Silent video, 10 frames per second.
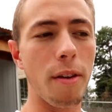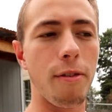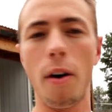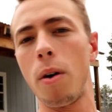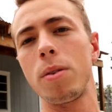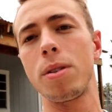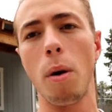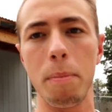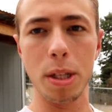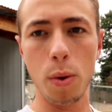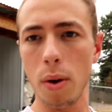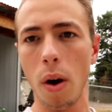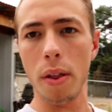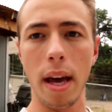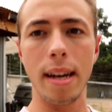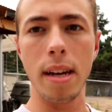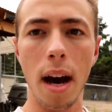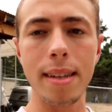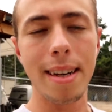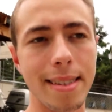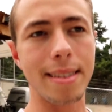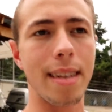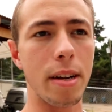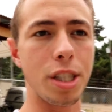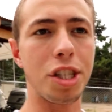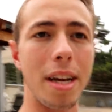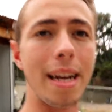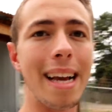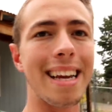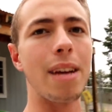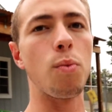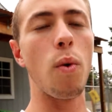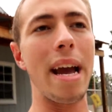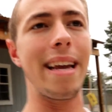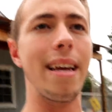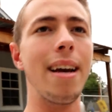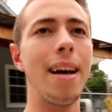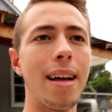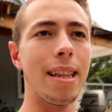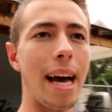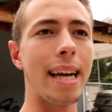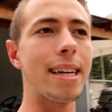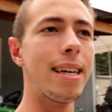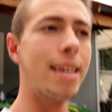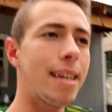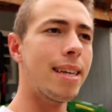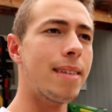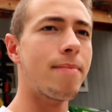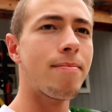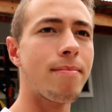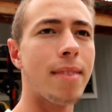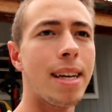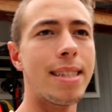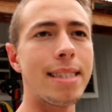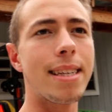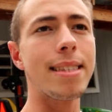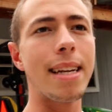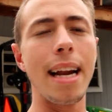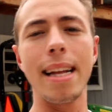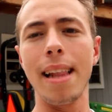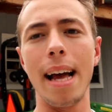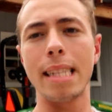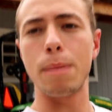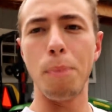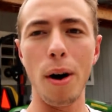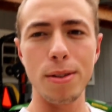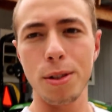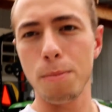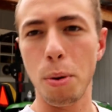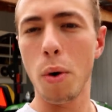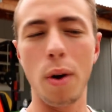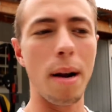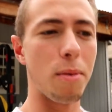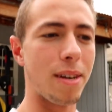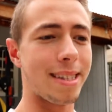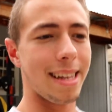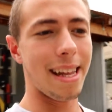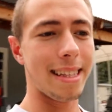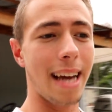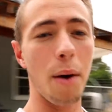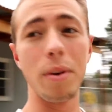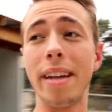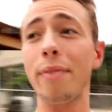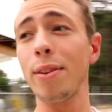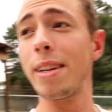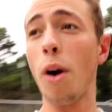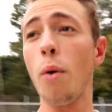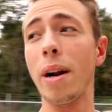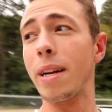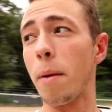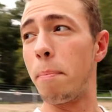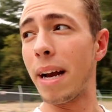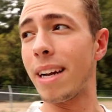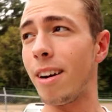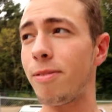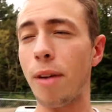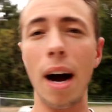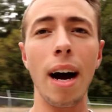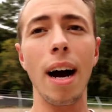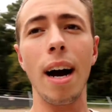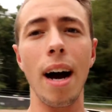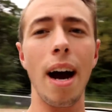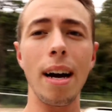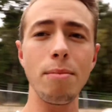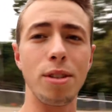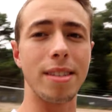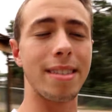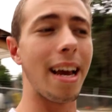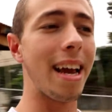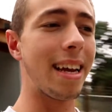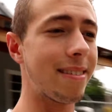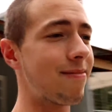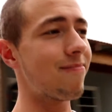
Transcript: the phone, don't be doing all that unnecessary shit. It can wait. Like, this isn't any like sponsored program or anything like that. We're definitely nowhere near big enough. I'm just saying,